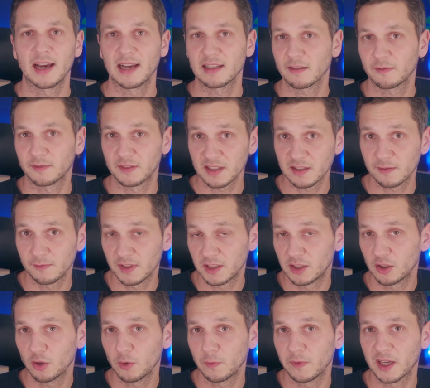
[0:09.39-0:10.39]
As of this
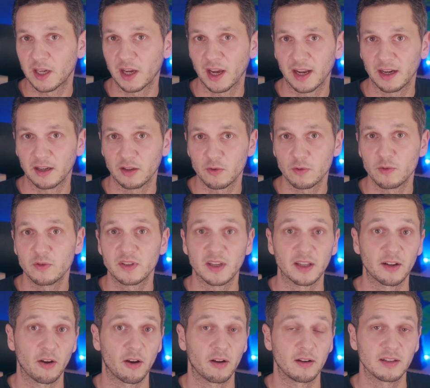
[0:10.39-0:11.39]
video, we can use
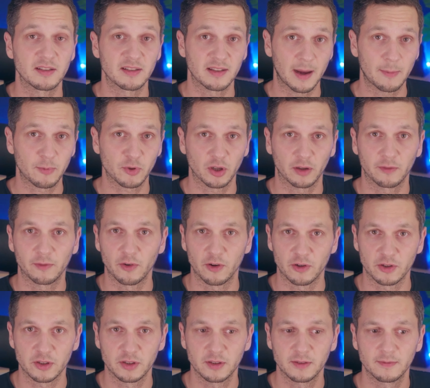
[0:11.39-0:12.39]
an early snapshot
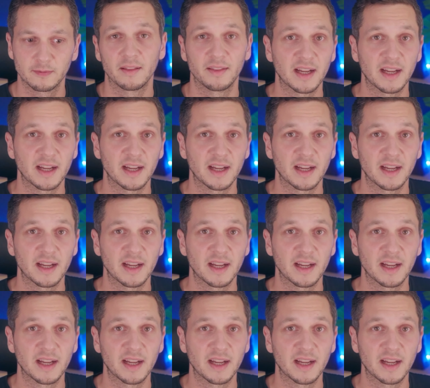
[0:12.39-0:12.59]
version